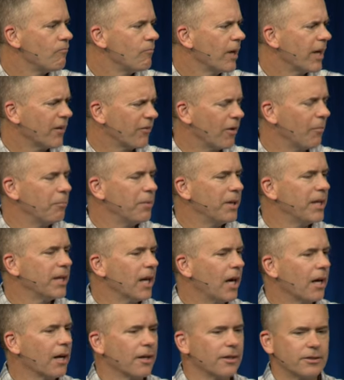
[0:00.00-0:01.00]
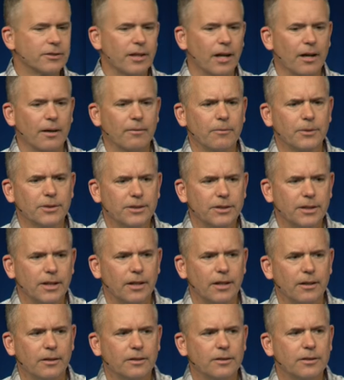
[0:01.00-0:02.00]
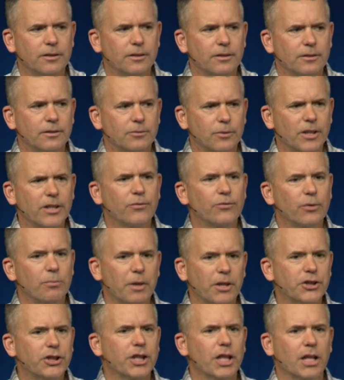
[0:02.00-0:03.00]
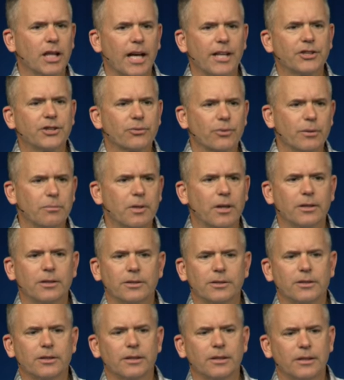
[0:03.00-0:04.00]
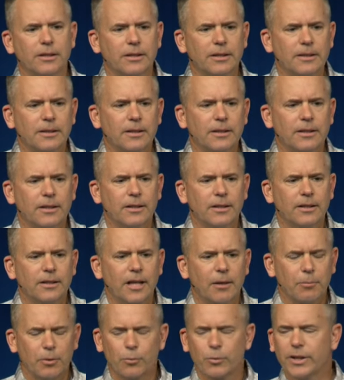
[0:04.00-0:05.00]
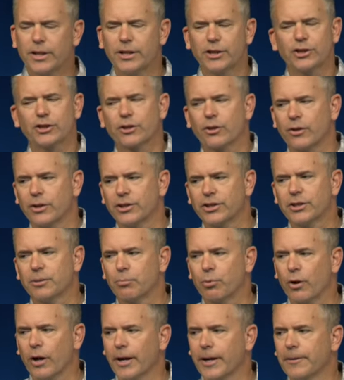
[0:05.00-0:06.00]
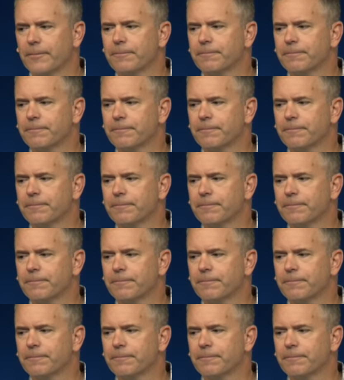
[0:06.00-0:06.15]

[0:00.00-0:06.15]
And if I'm being honest, I was uh, really, for much of the last three months, I've been really discouraged to pray.